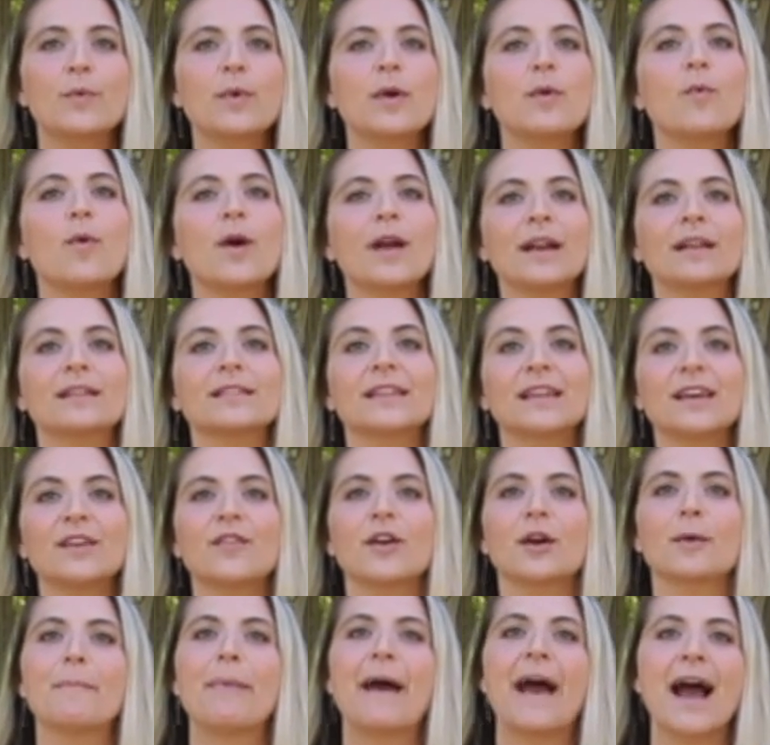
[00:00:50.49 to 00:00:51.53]
We want to live
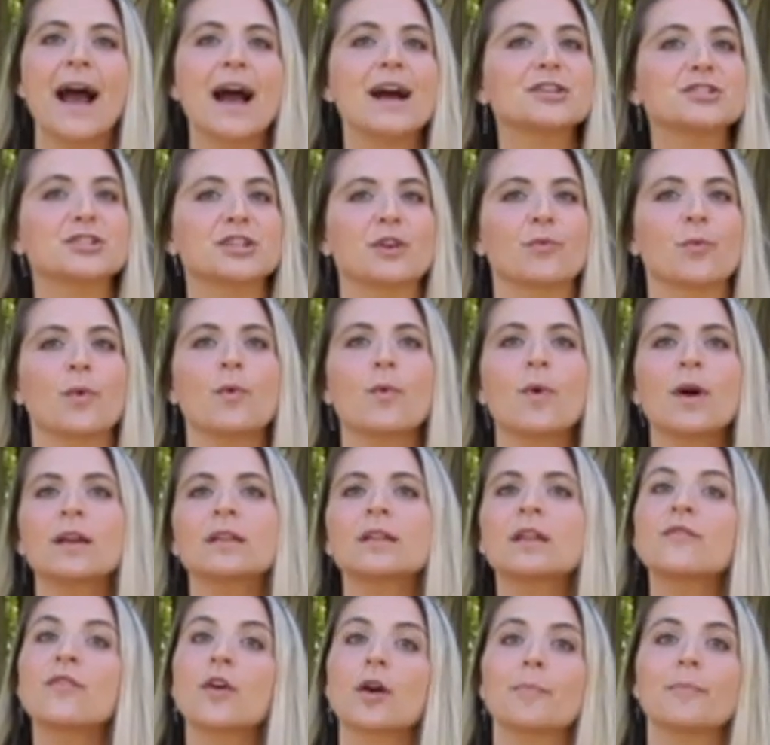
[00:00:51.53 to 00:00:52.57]
our passion. We want to
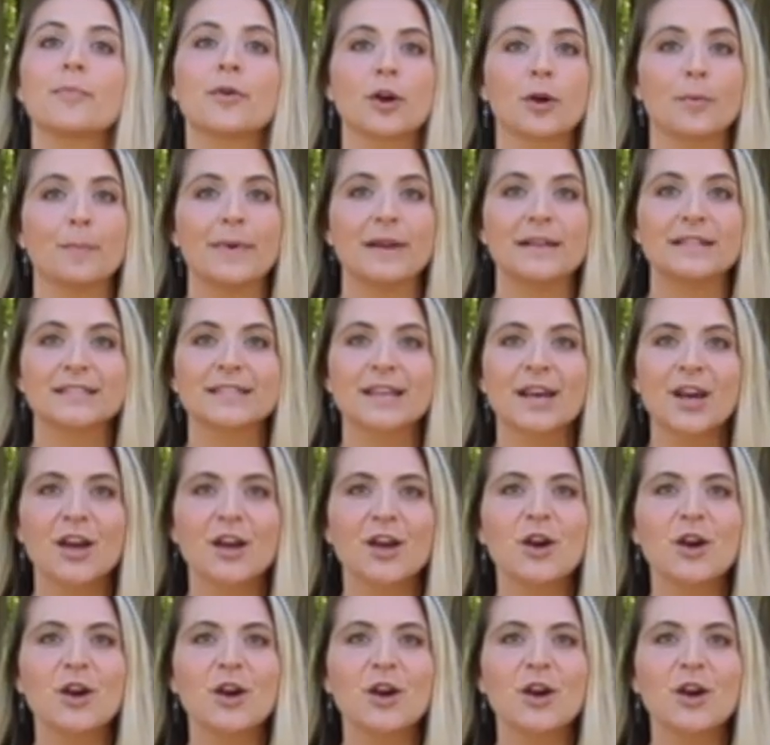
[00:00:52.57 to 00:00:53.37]
live our purpose.